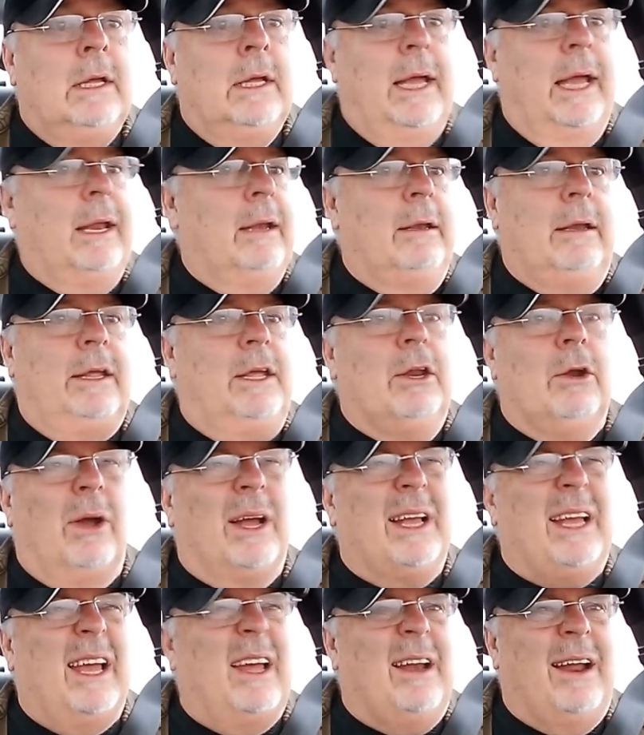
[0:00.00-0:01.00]
And,
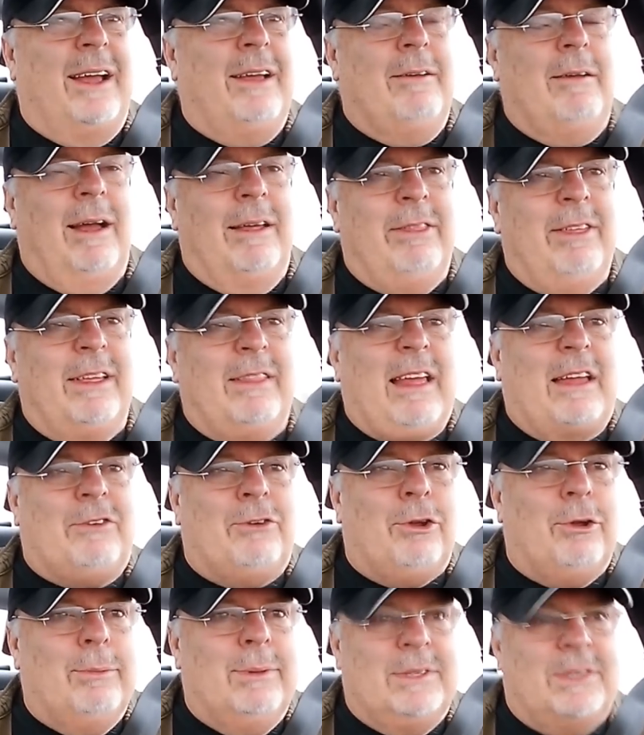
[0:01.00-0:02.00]
again, I think that
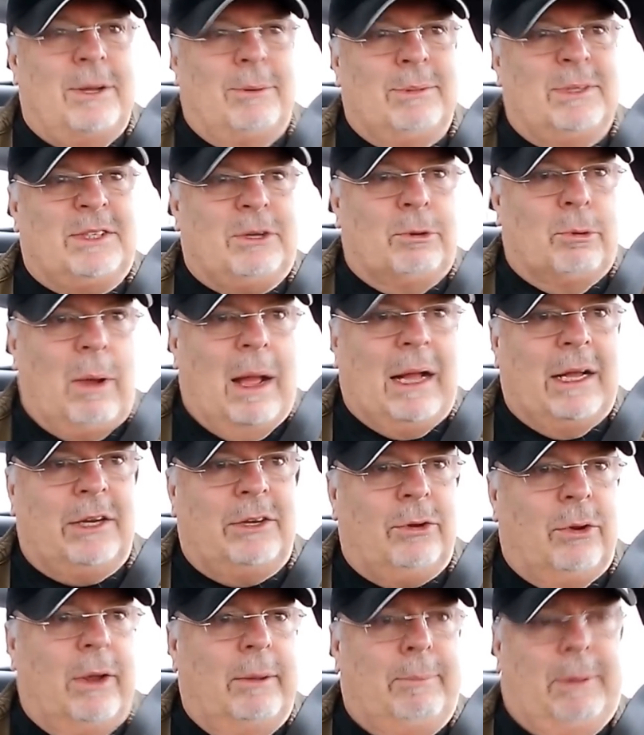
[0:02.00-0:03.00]
term is almost
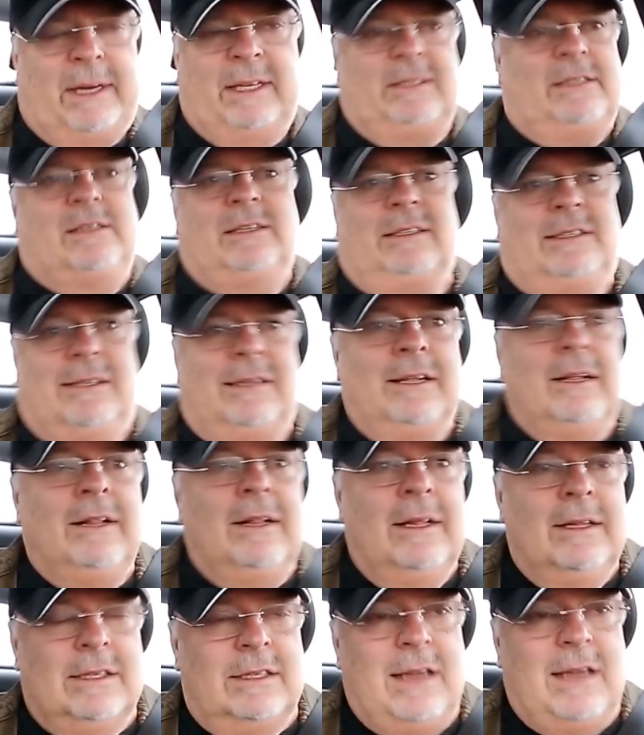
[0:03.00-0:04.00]
derogatory, but
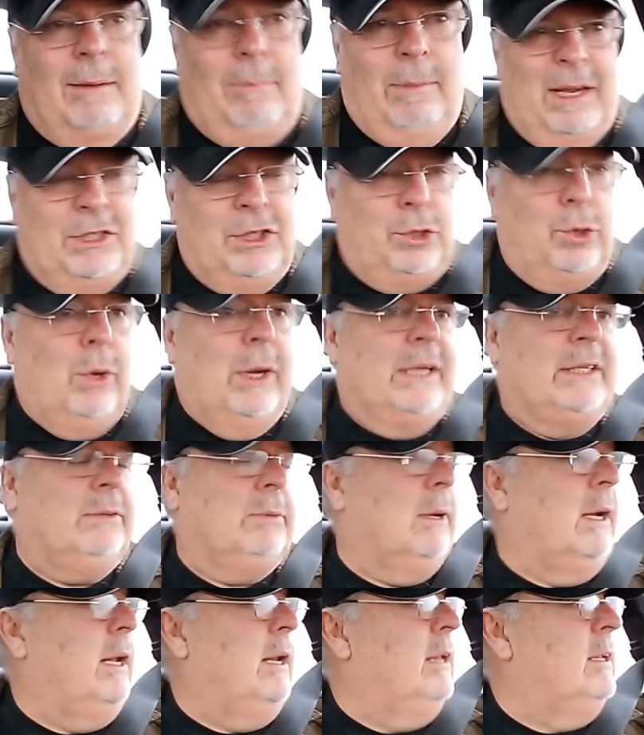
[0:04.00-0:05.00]
it's not choice,
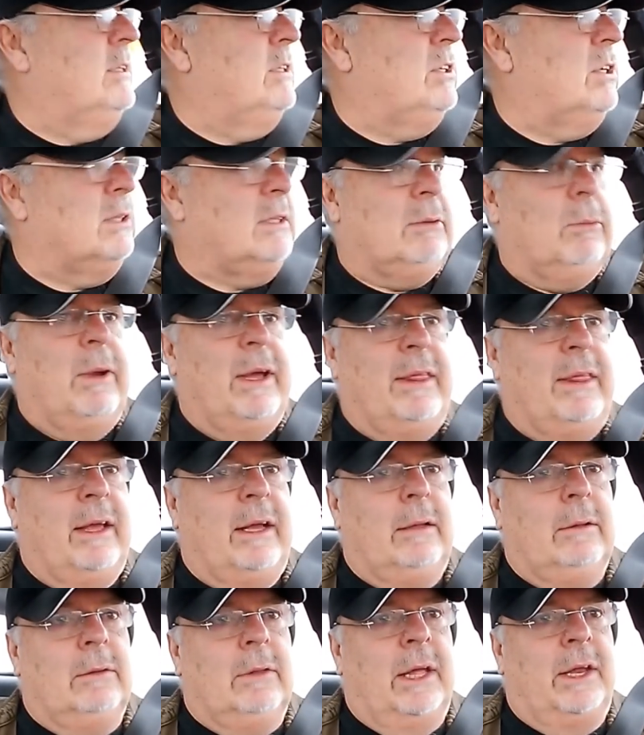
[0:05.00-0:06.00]
right? It's just the way
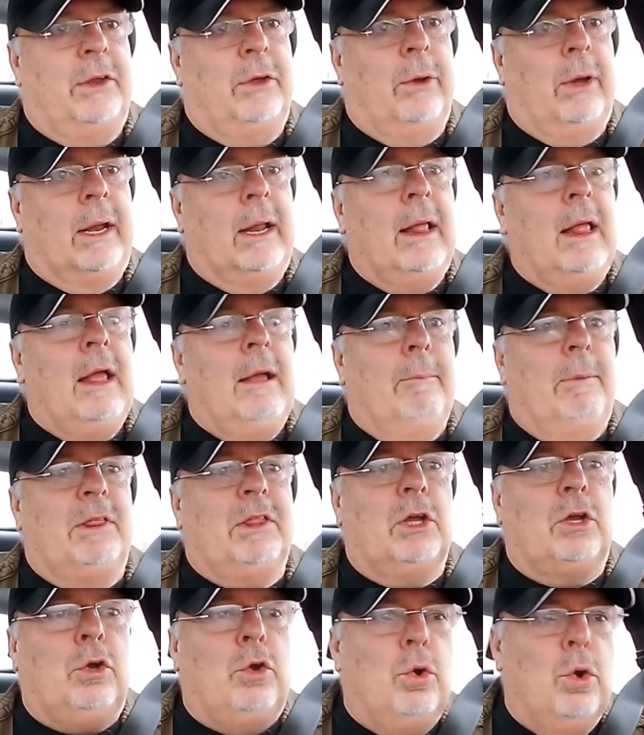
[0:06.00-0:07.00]
they do it. But
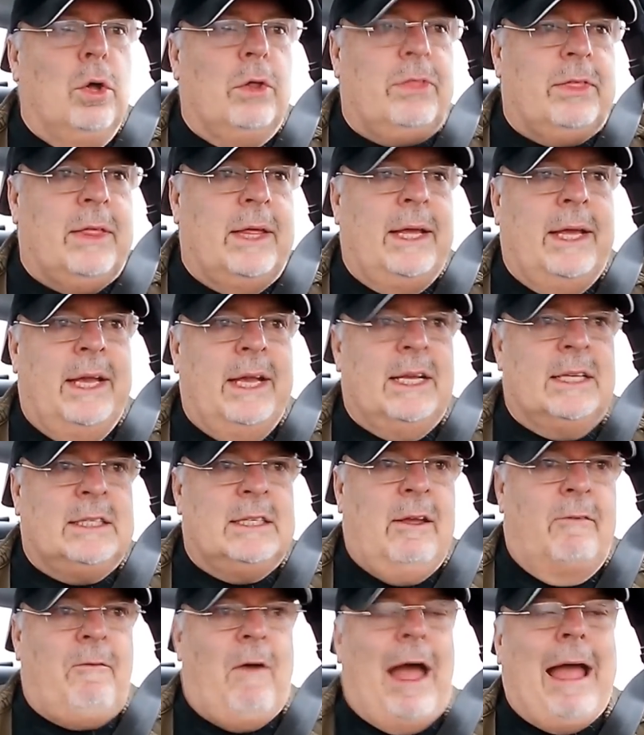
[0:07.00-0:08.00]
the cool thing
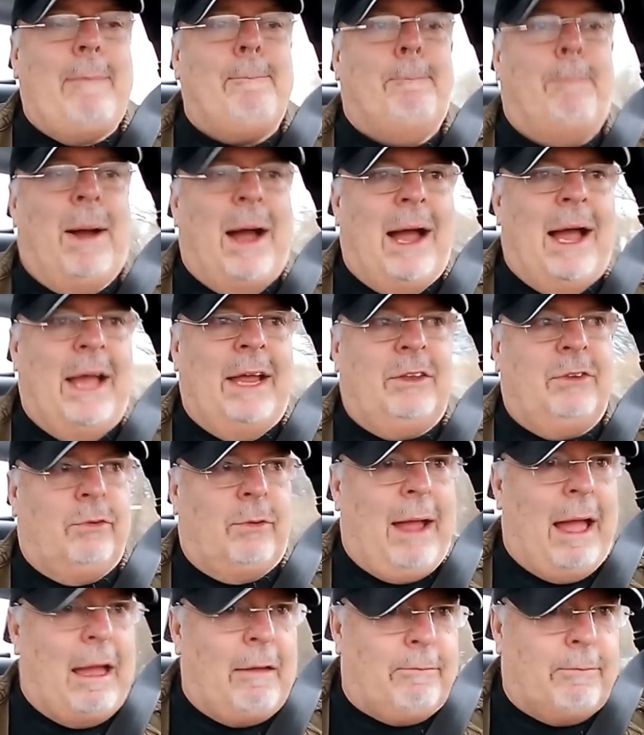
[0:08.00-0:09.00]
is, if I buy
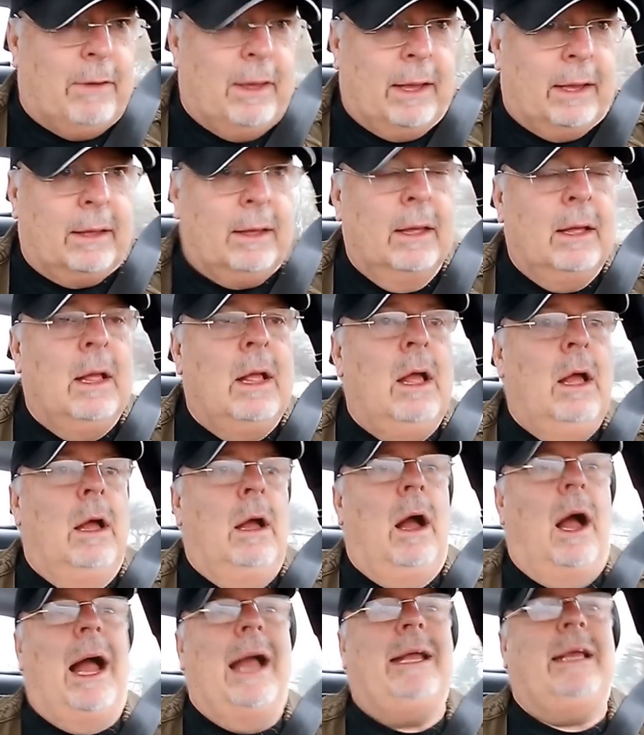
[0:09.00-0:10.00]
traffic,
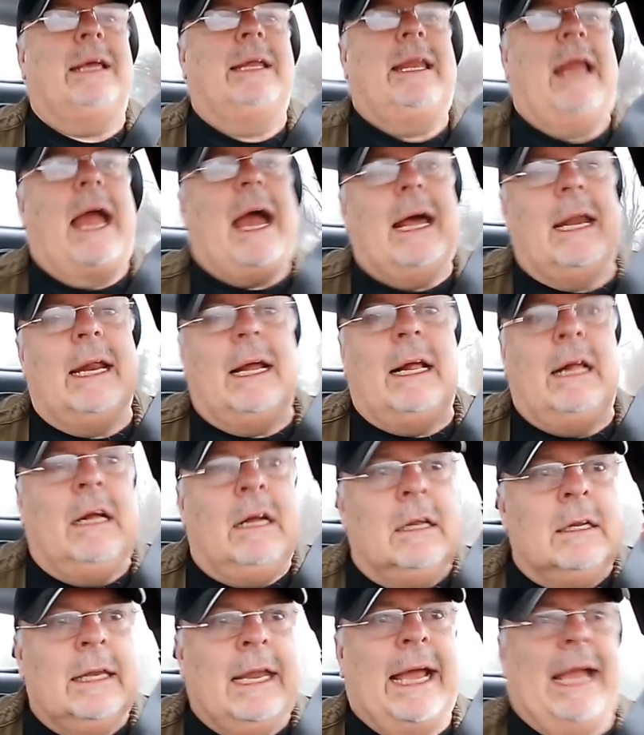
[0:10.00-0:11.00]
I can at a
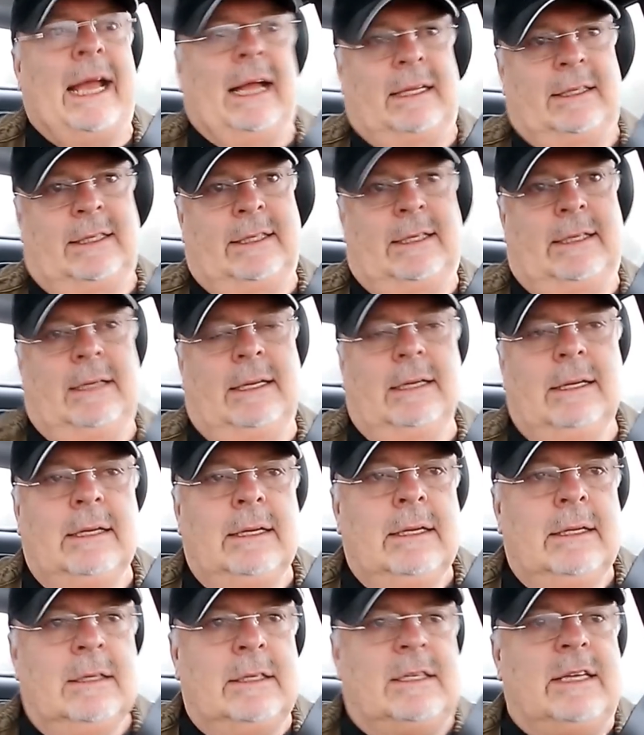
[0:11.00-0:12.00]
glance
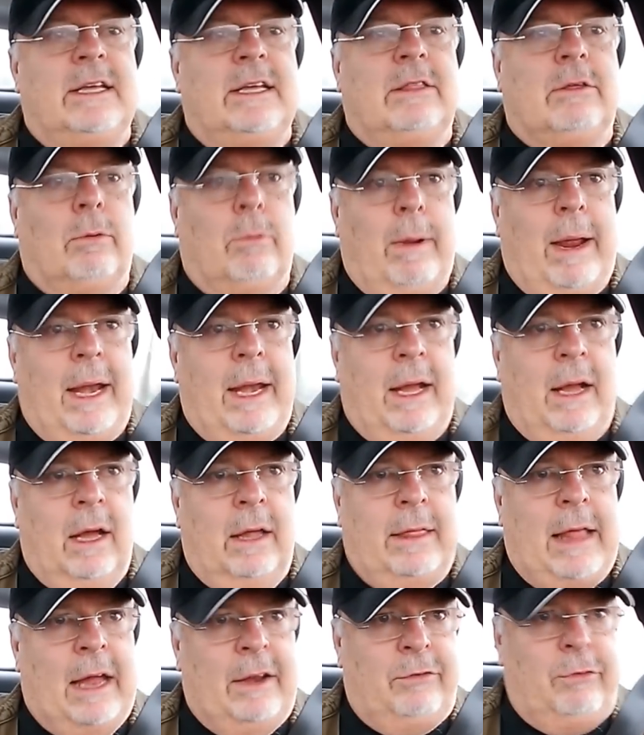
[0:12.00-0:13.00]
see the rating
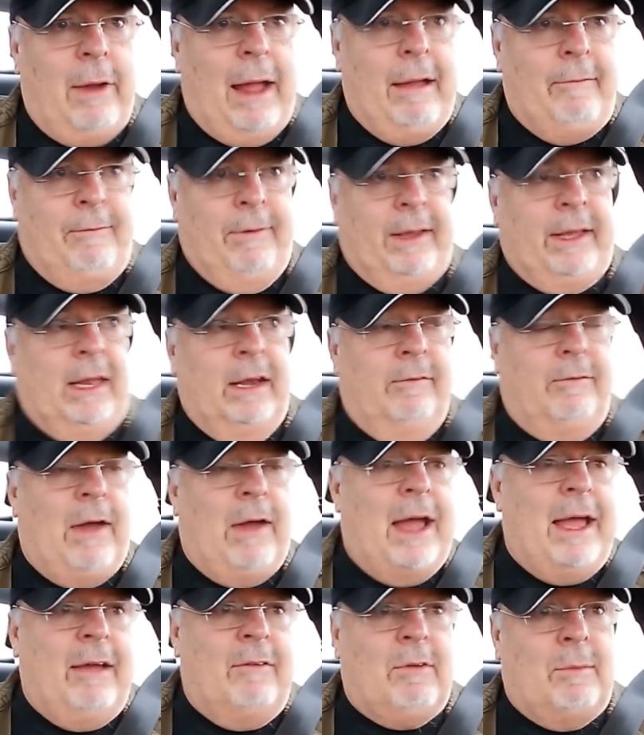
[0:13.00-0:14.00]
on that traffic. And if
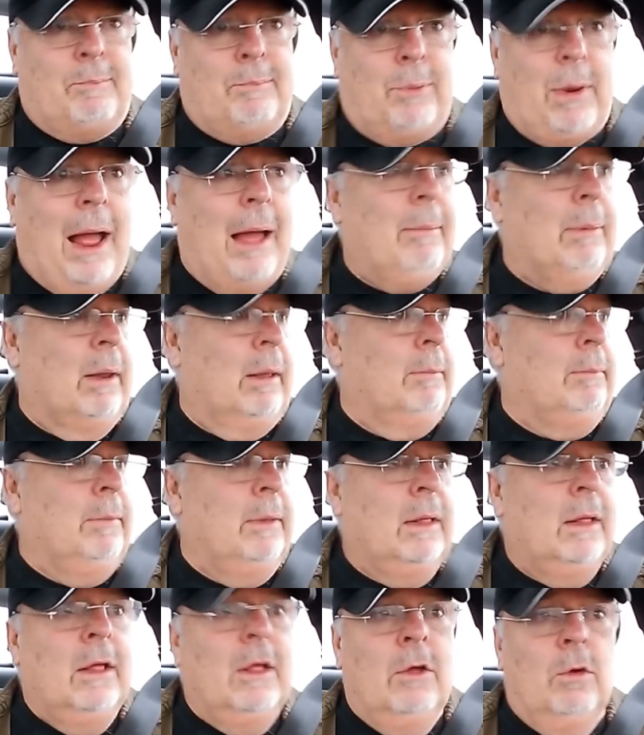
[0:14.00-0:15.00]
I have a
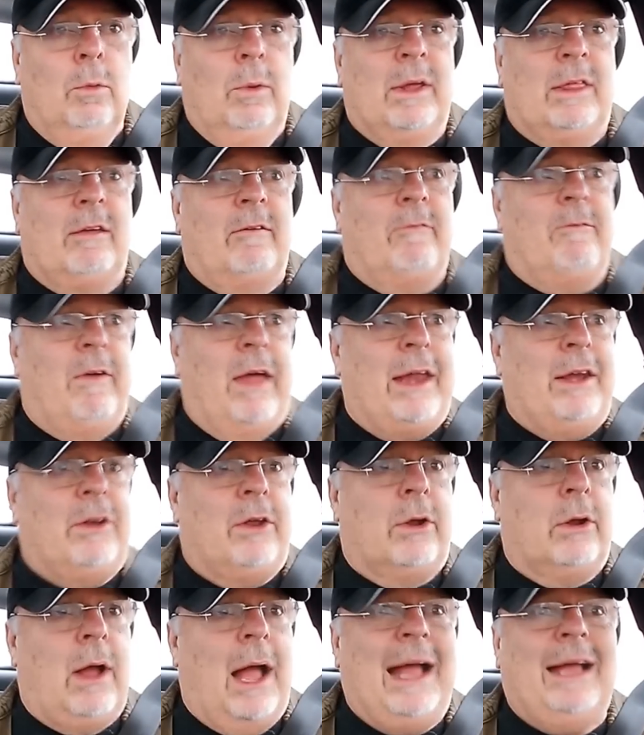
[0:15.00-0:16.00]
problem with a
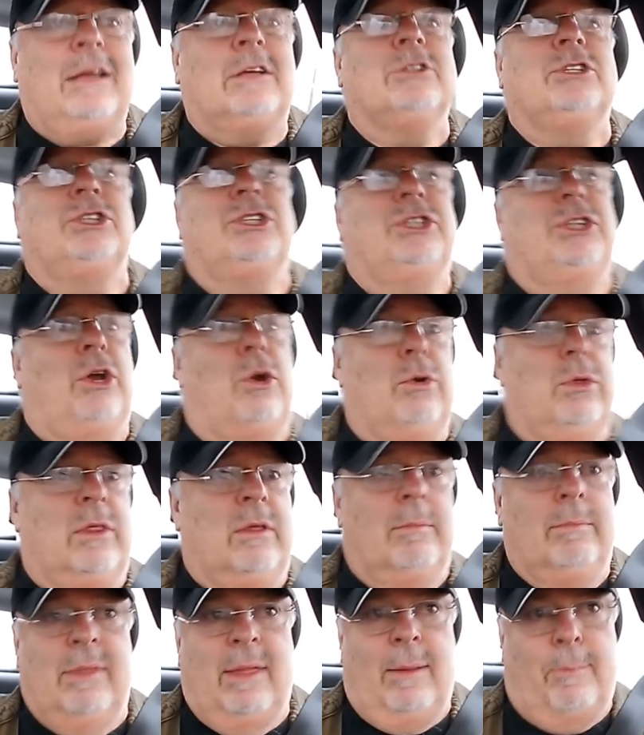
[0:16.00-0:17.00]
vendor, I can show
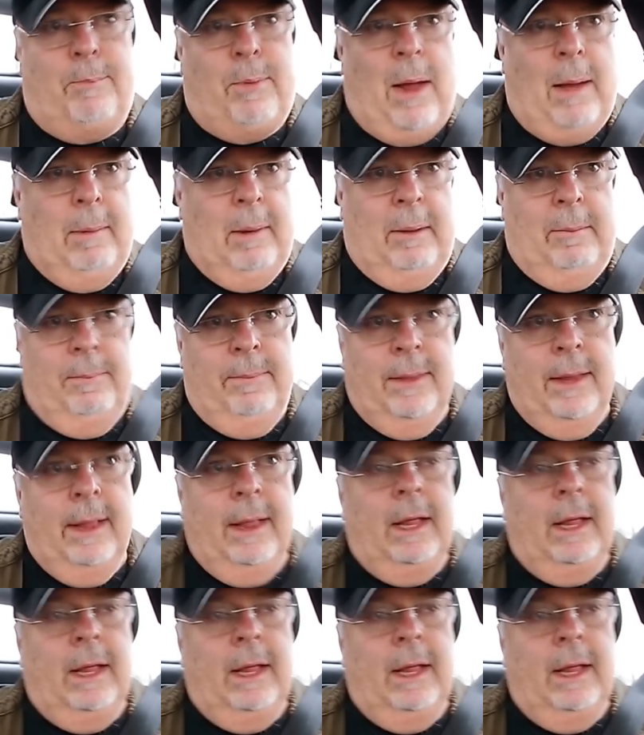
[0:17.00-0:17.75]
them the problem.